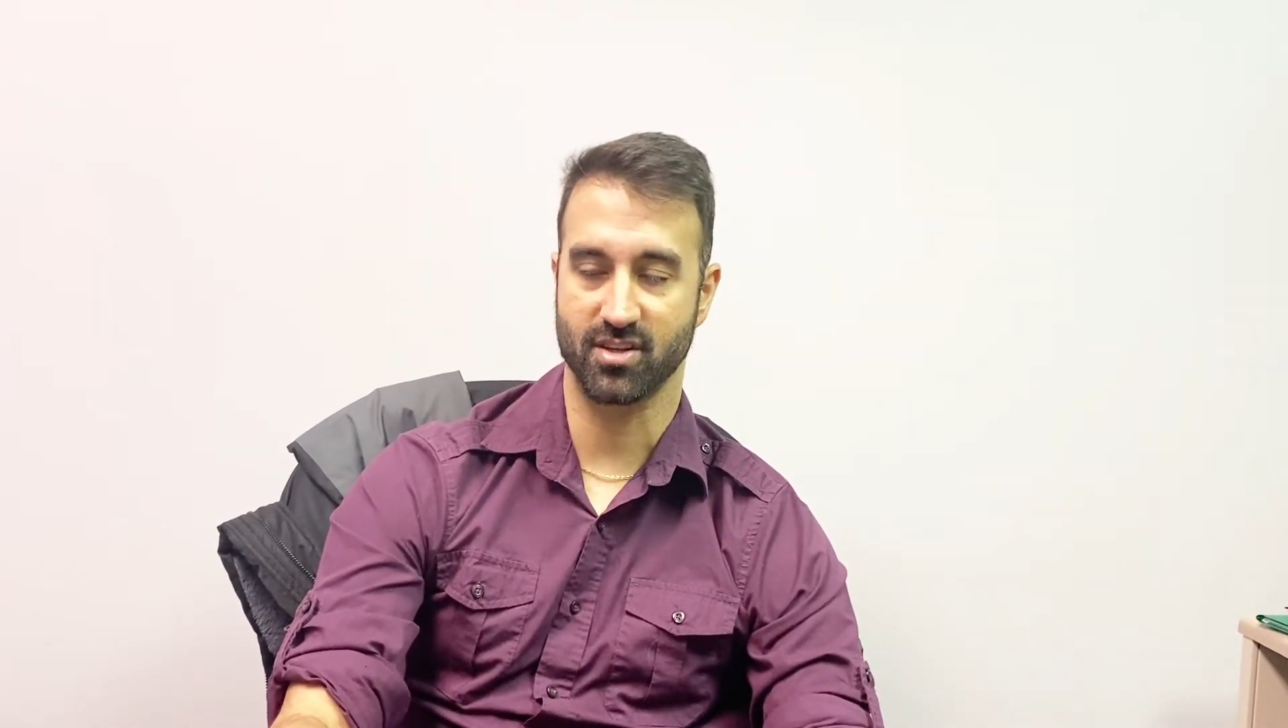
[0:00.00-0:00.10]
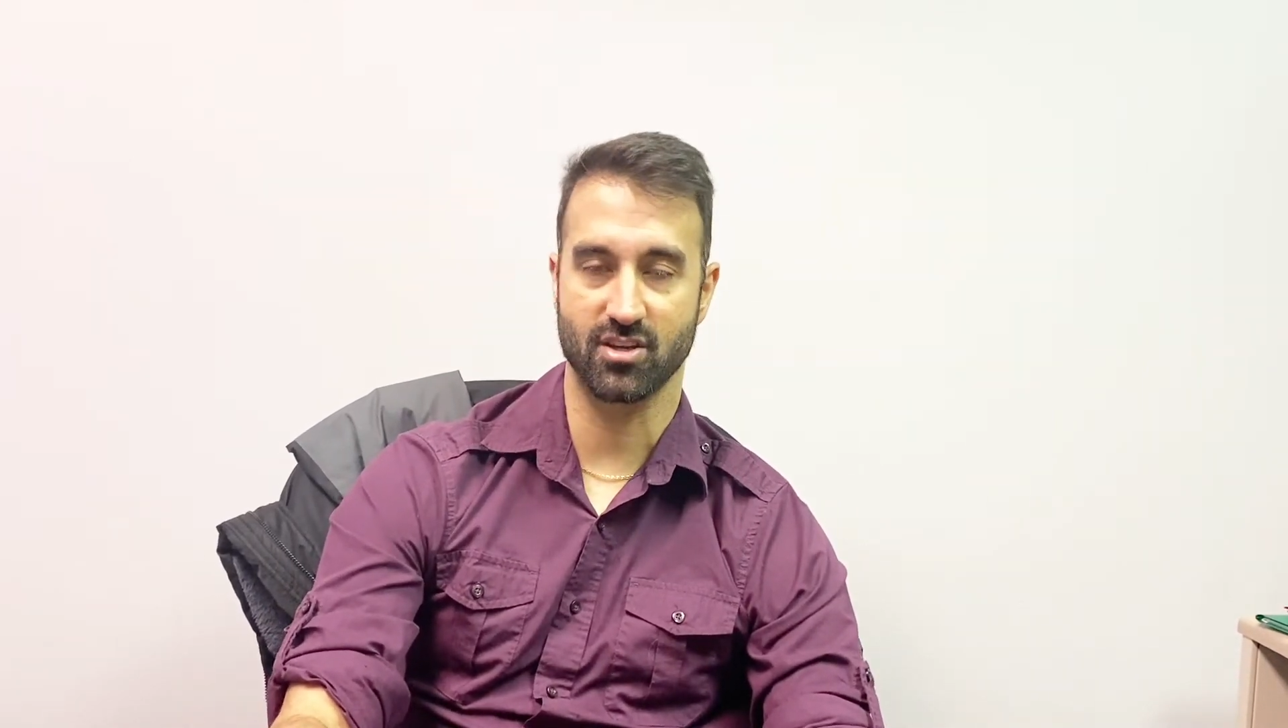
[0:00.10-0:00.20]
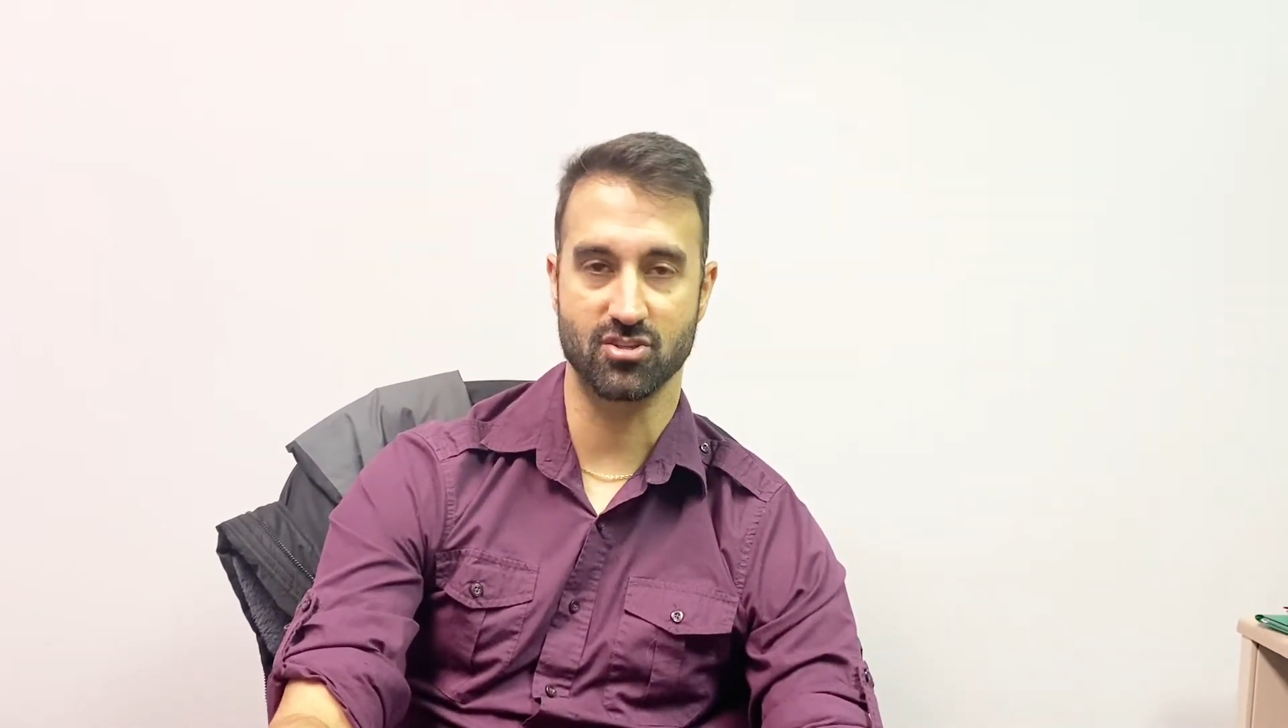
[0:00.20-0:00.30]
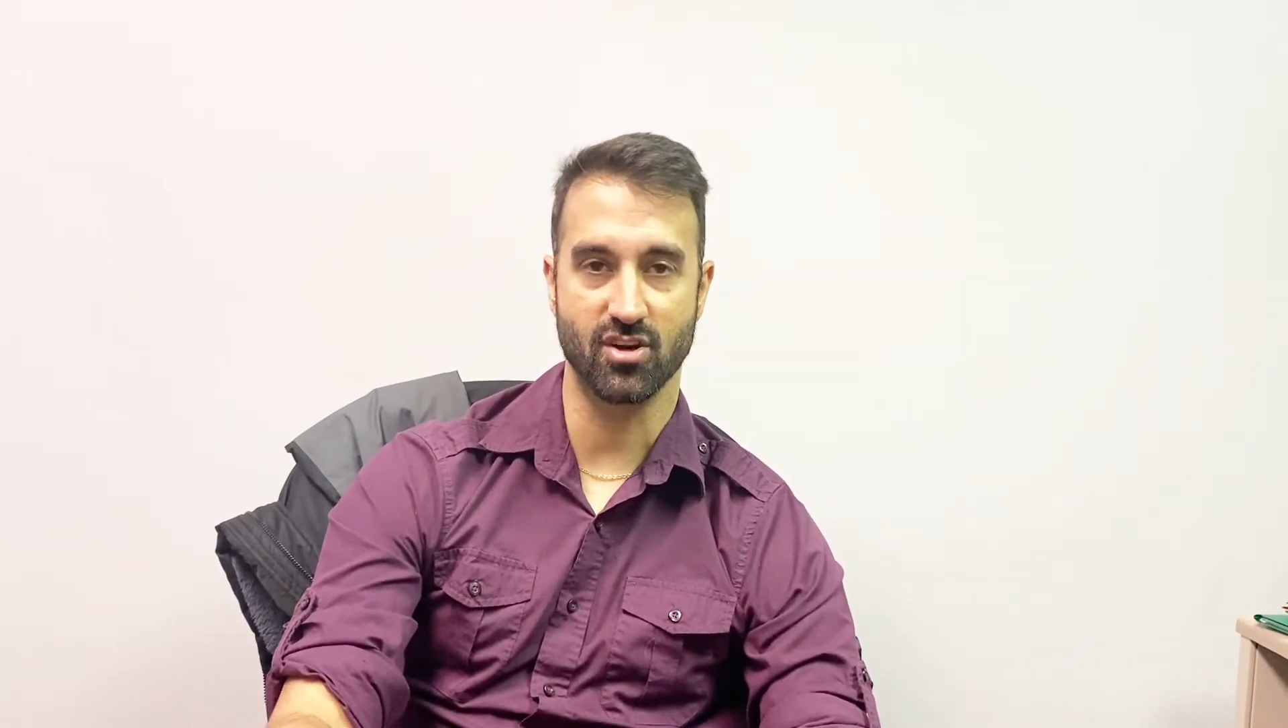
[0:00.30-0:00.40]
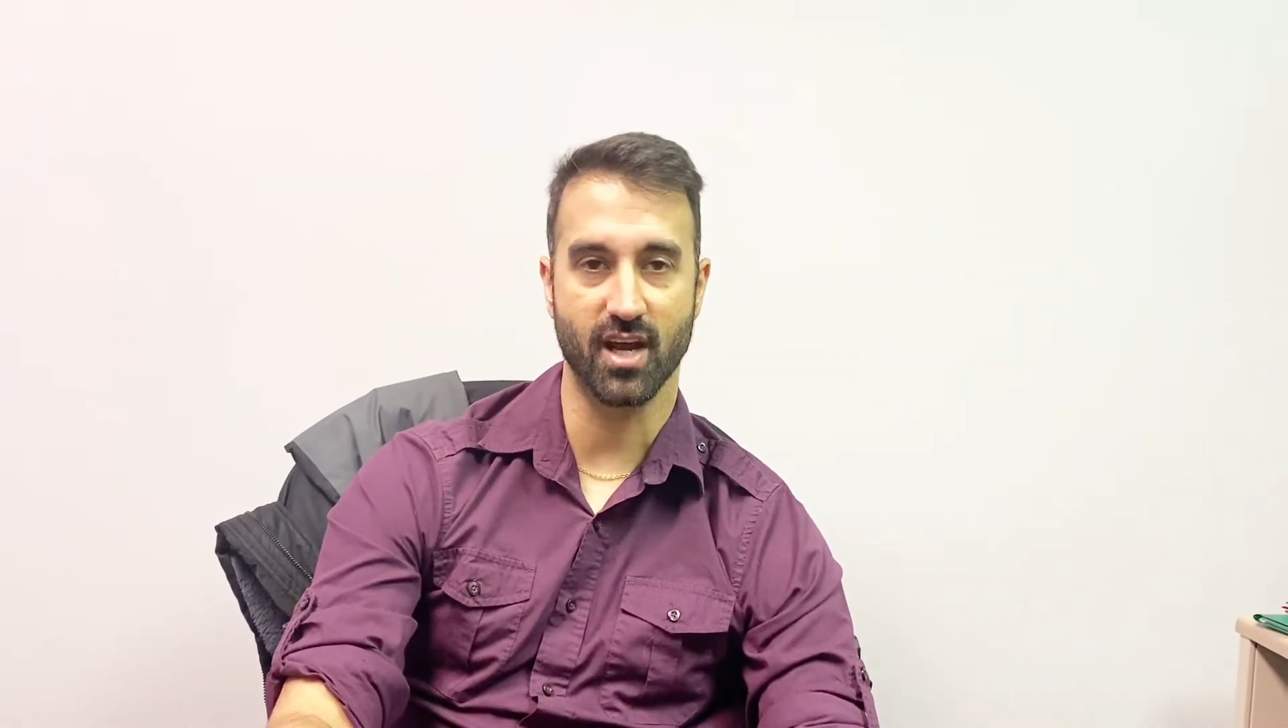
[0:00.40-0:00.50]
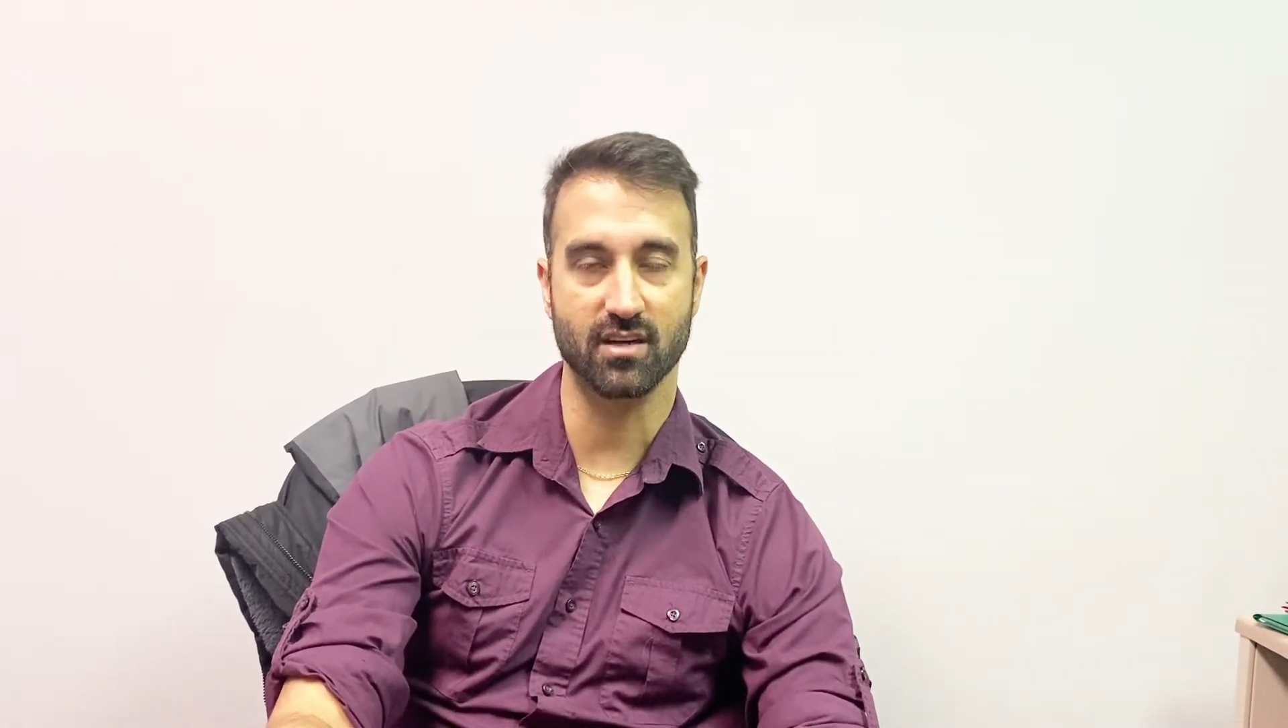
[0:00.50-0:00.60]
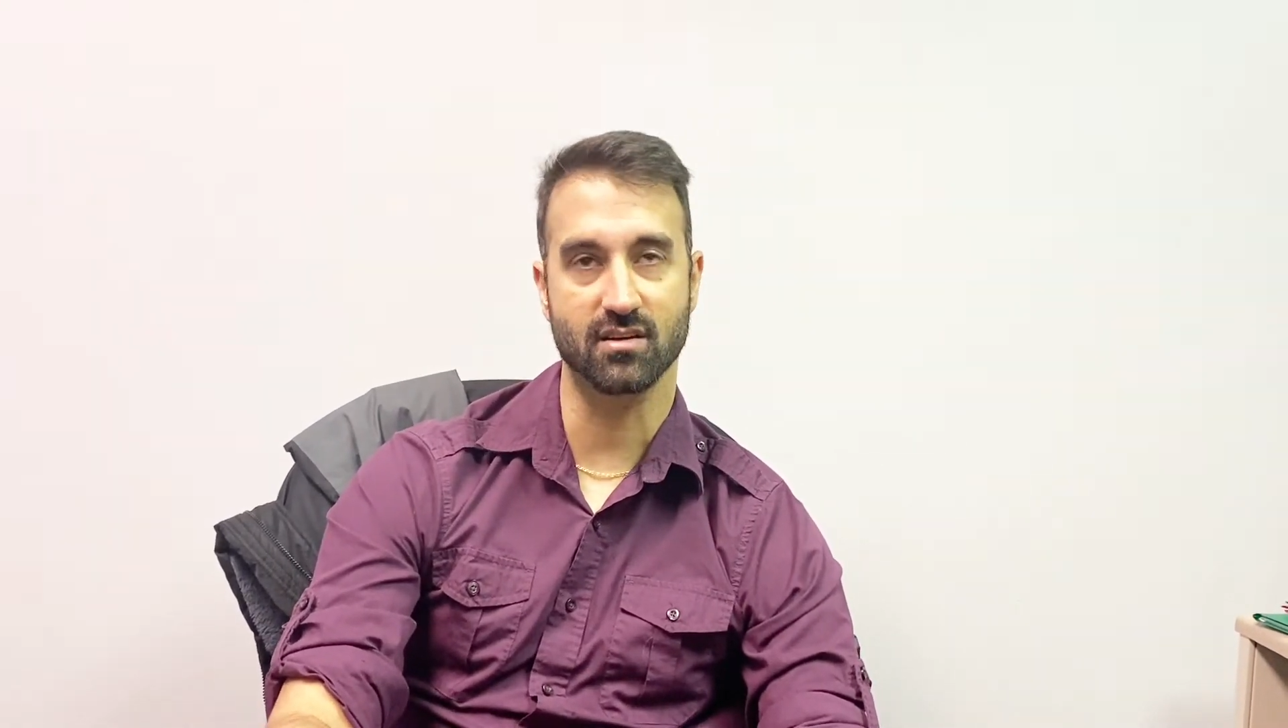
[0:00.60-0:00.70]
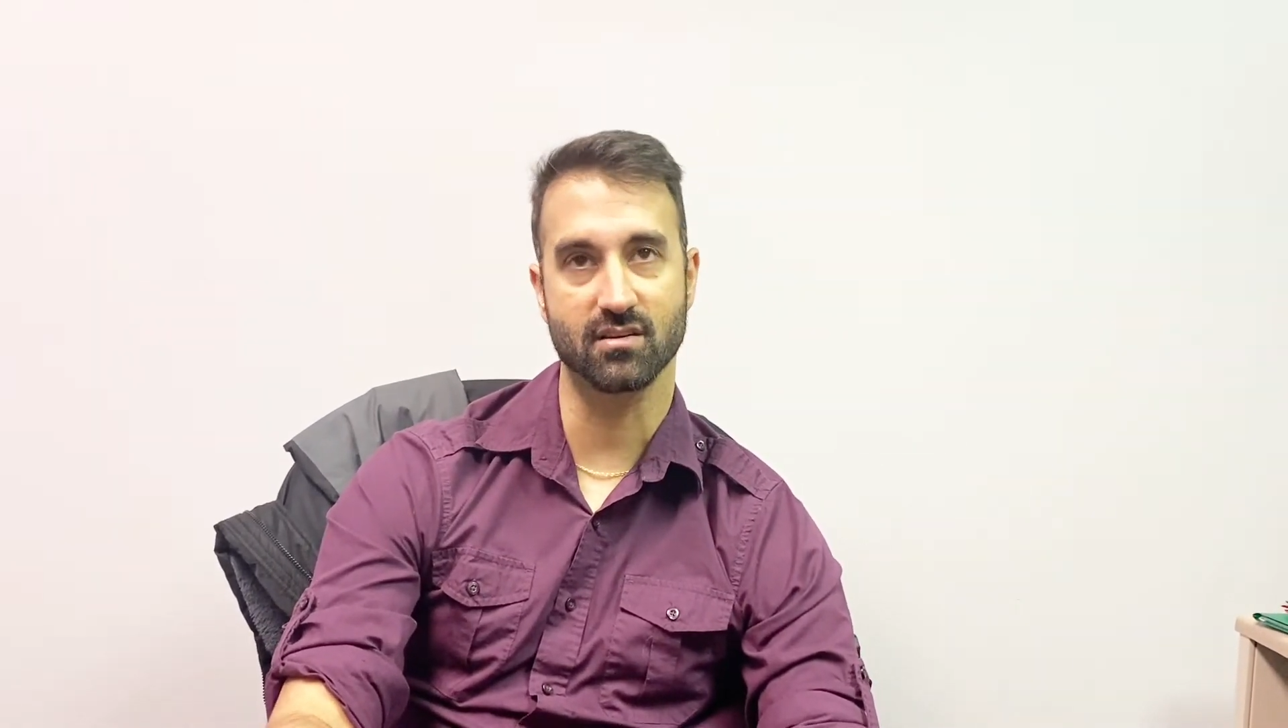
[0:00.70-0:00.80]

detractor